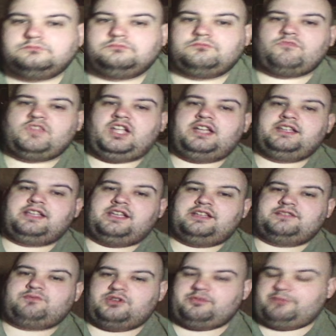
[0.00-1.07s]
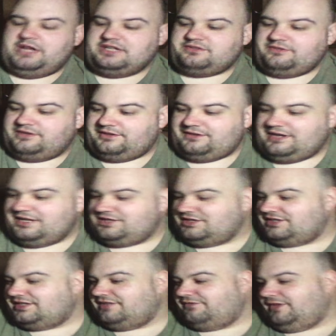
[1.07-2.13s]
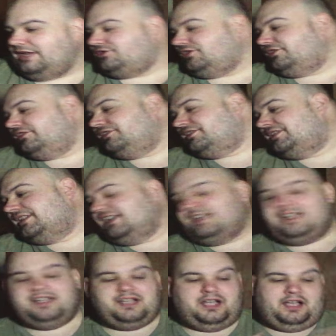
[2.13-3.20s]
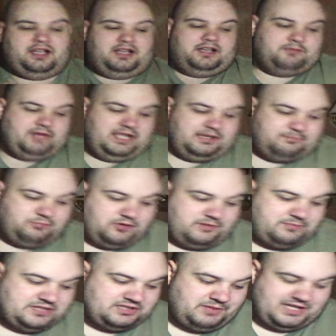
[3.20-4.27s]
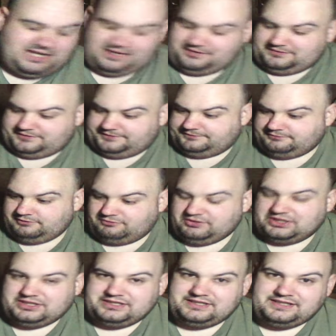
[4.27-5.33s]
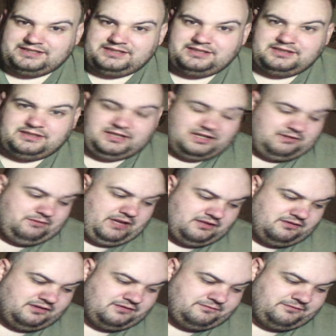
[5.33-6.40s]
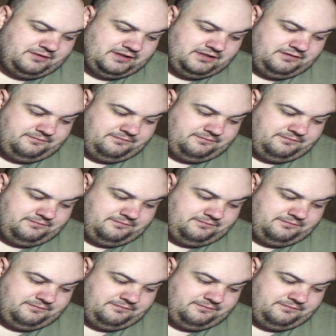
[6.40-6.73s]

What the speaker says: Hi guys, welcome back to another AG's Adventures. We had a pretty busy weekend. We really did. We had a lot of fun.